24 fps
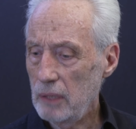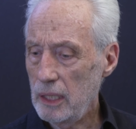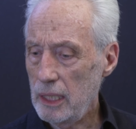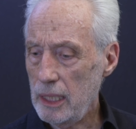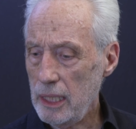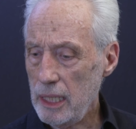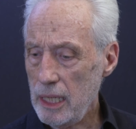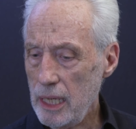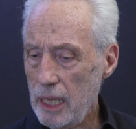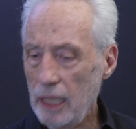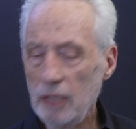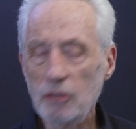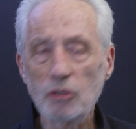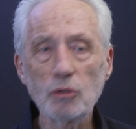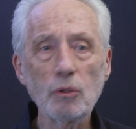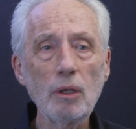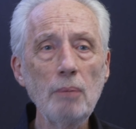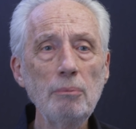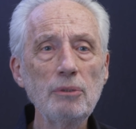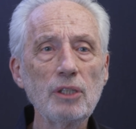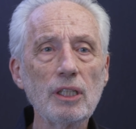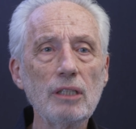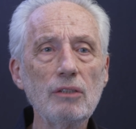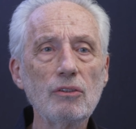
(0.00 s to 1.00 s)

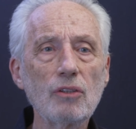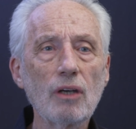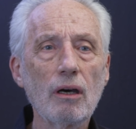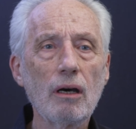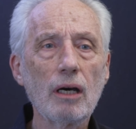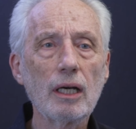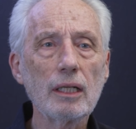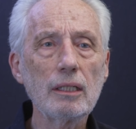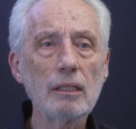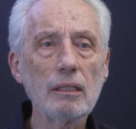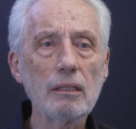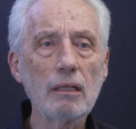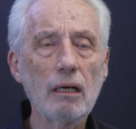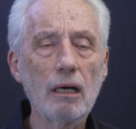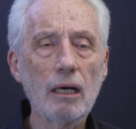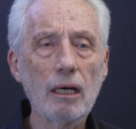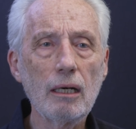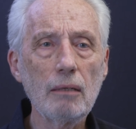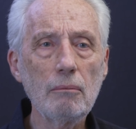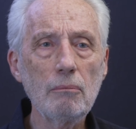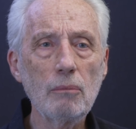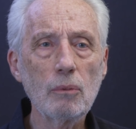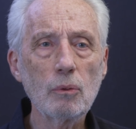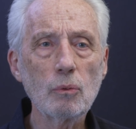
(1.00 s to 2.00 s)
inscriptions on
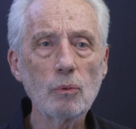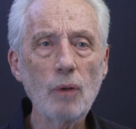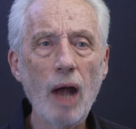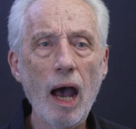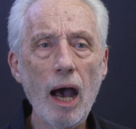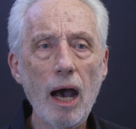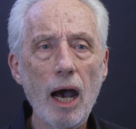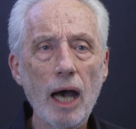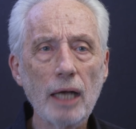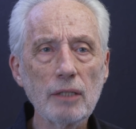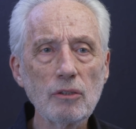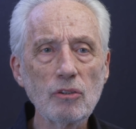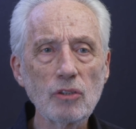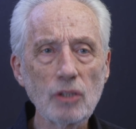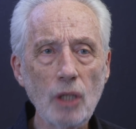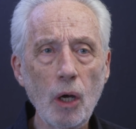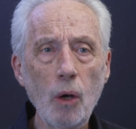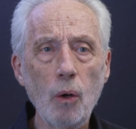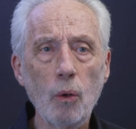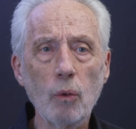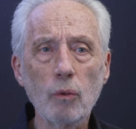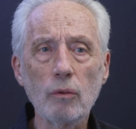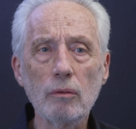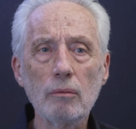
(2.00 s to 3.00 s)

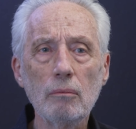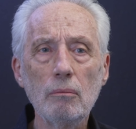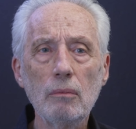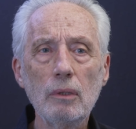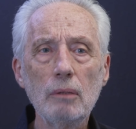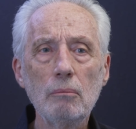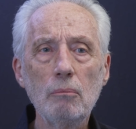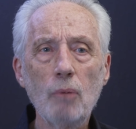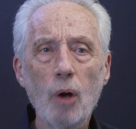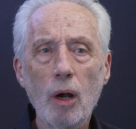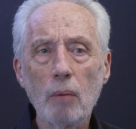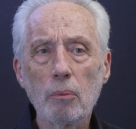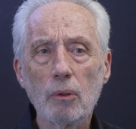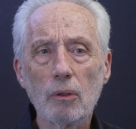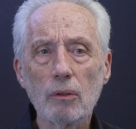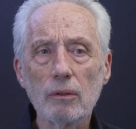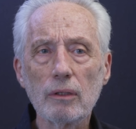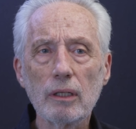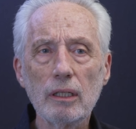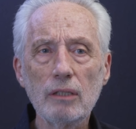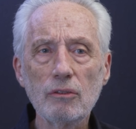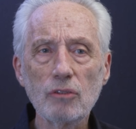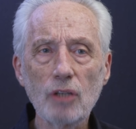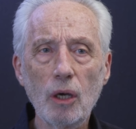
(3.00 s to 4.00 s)
stone, marble,
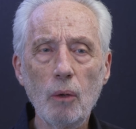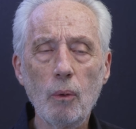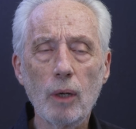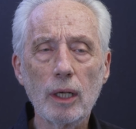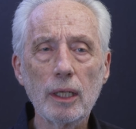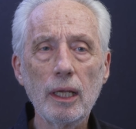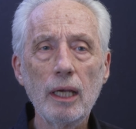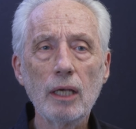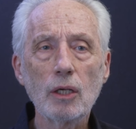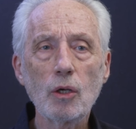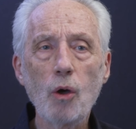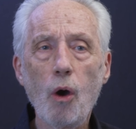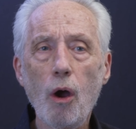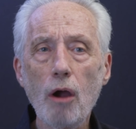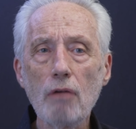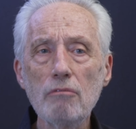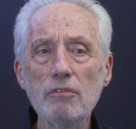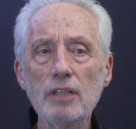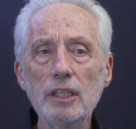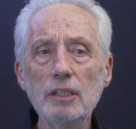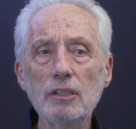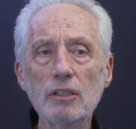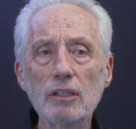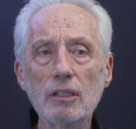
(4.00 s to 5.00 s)
and so on,
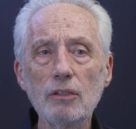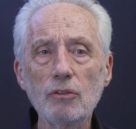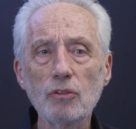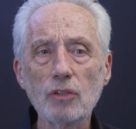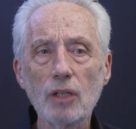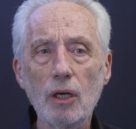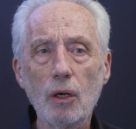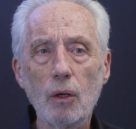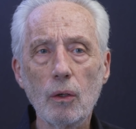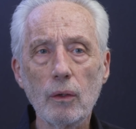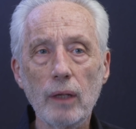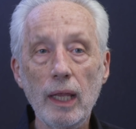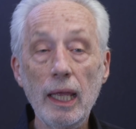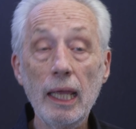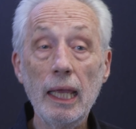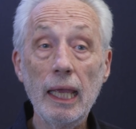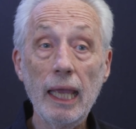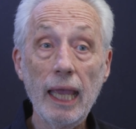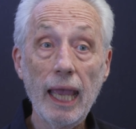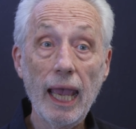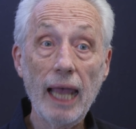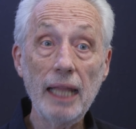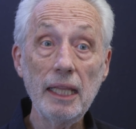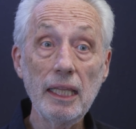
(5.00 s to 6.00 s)
carved into the stone.
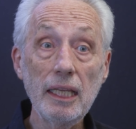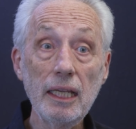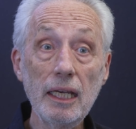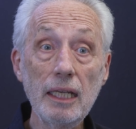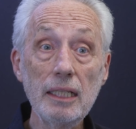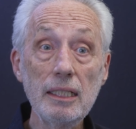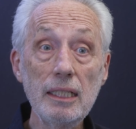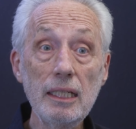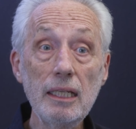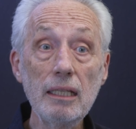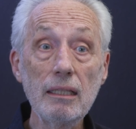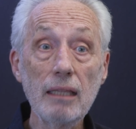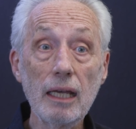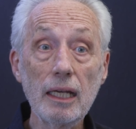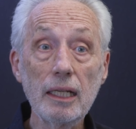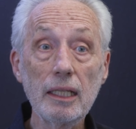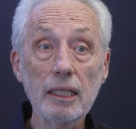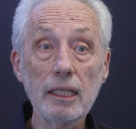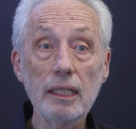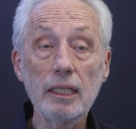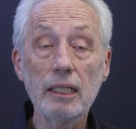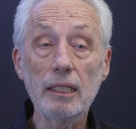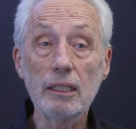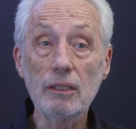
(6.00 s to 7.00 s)
And the idea that
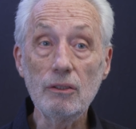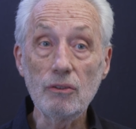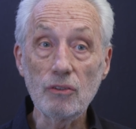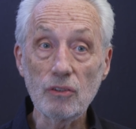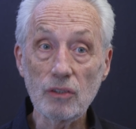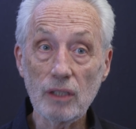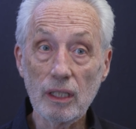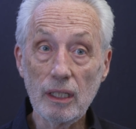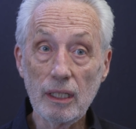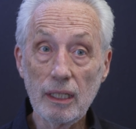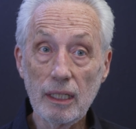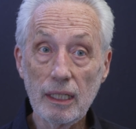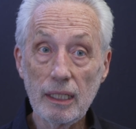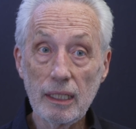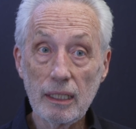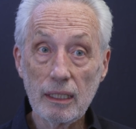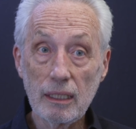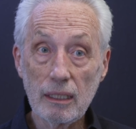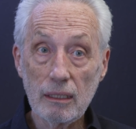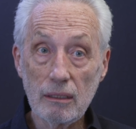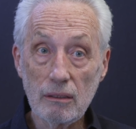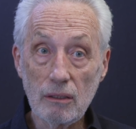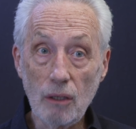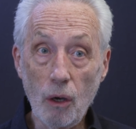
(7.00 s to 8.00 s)
it is
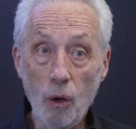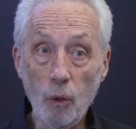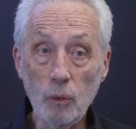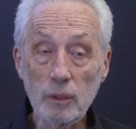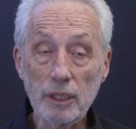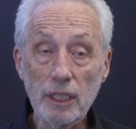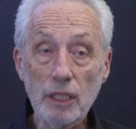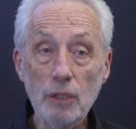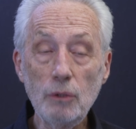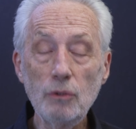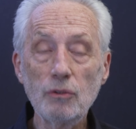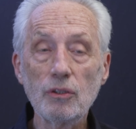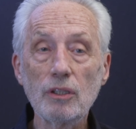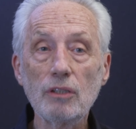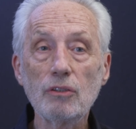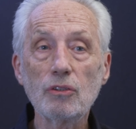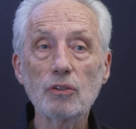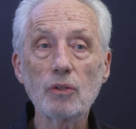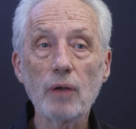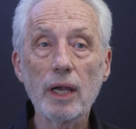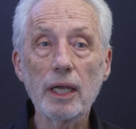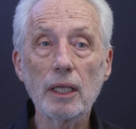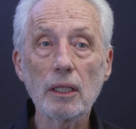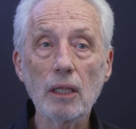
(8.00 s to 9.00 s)
only using
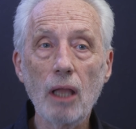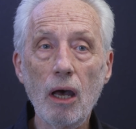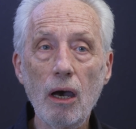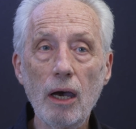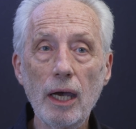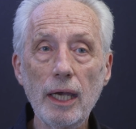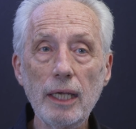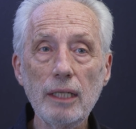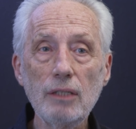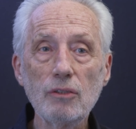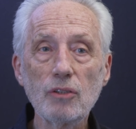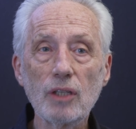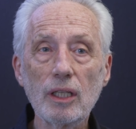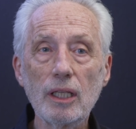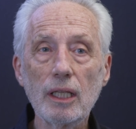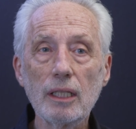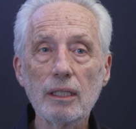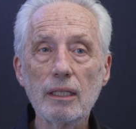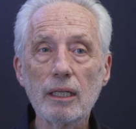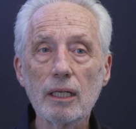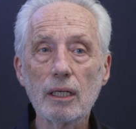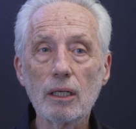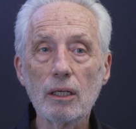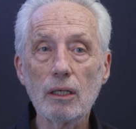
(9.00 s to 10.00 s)
straight lines and
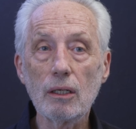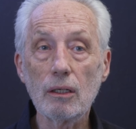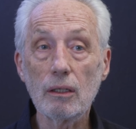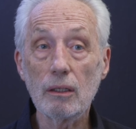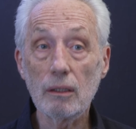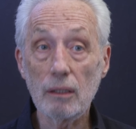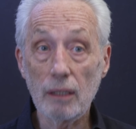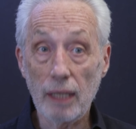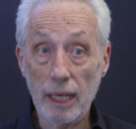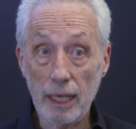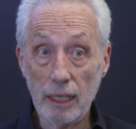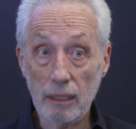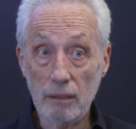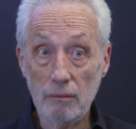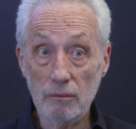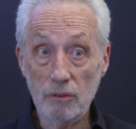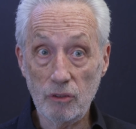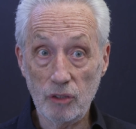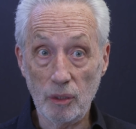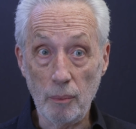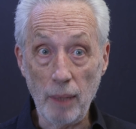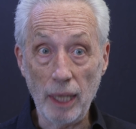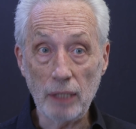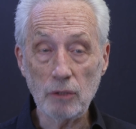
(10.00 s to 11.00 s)
that they're like
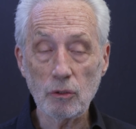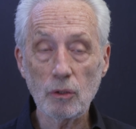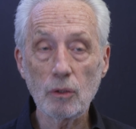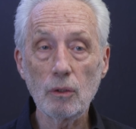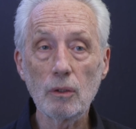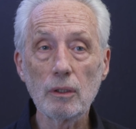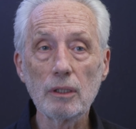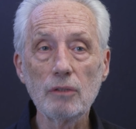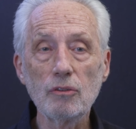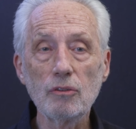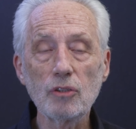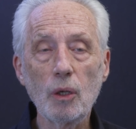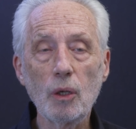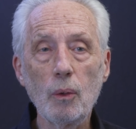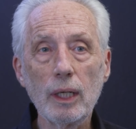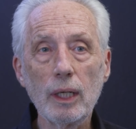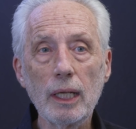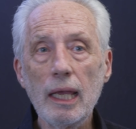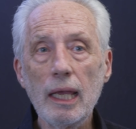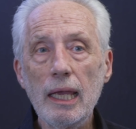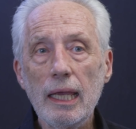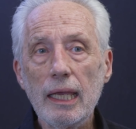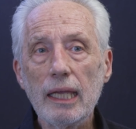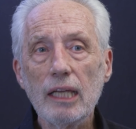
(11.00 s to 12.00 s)
symmetrical and so on
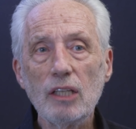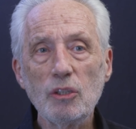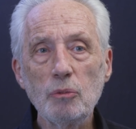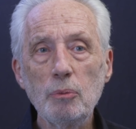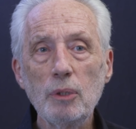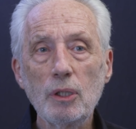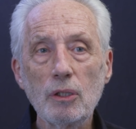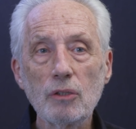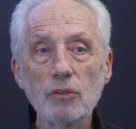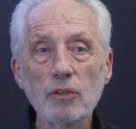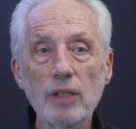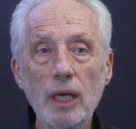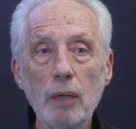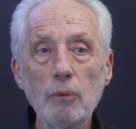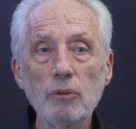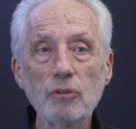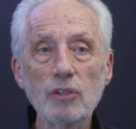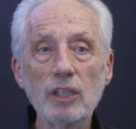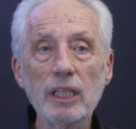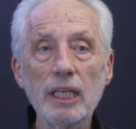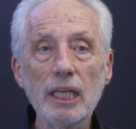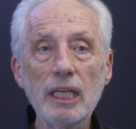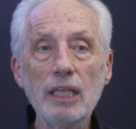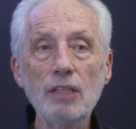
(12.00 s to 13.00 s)
is because that was
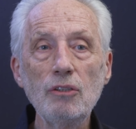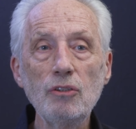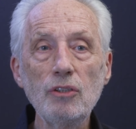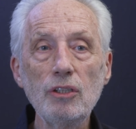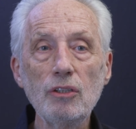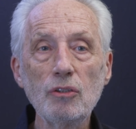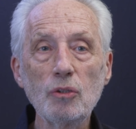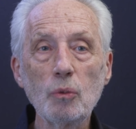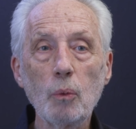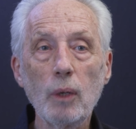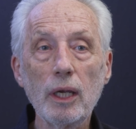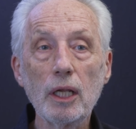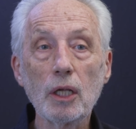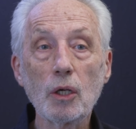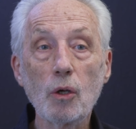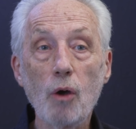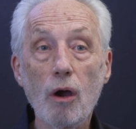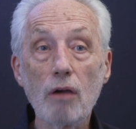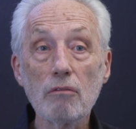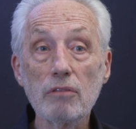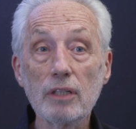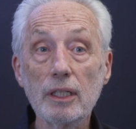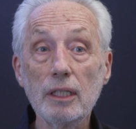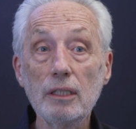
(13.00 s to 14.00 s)
the easiest way to
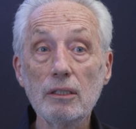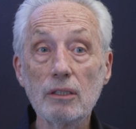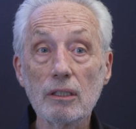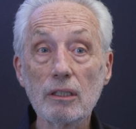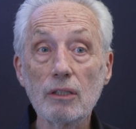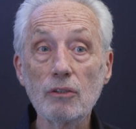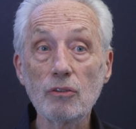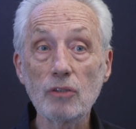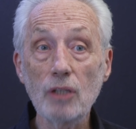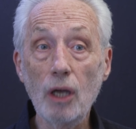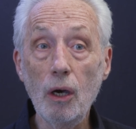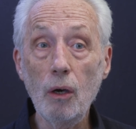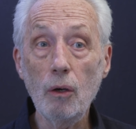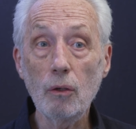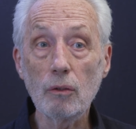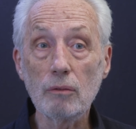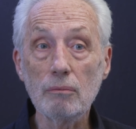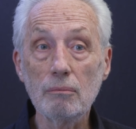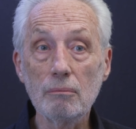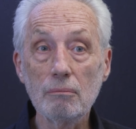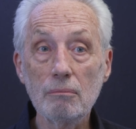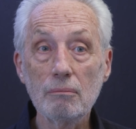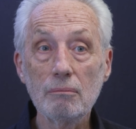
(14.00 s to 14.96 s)
carve it into the stone.